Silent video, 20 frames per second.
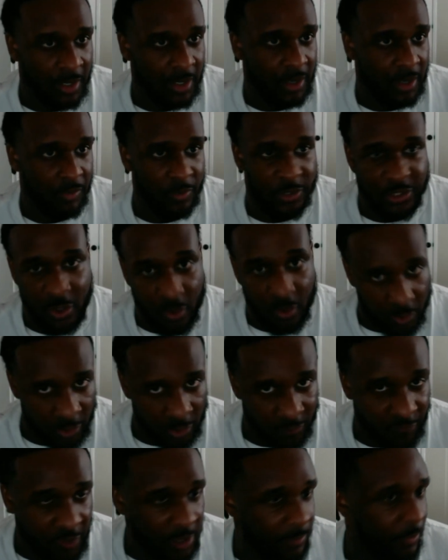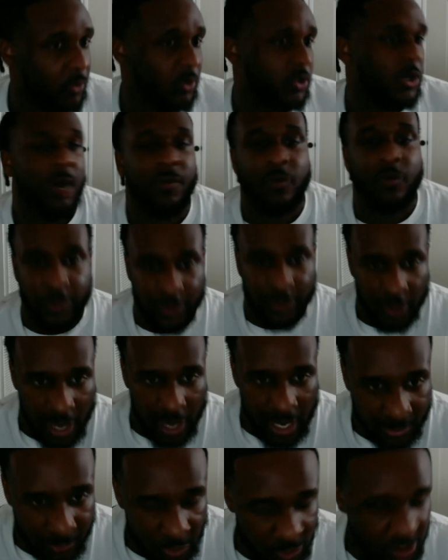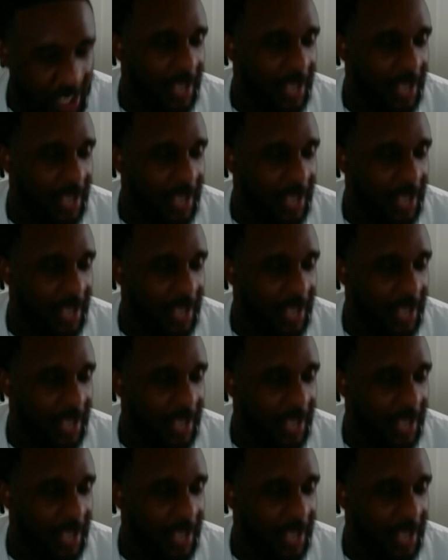We still went on foot, but we traveled with our animals.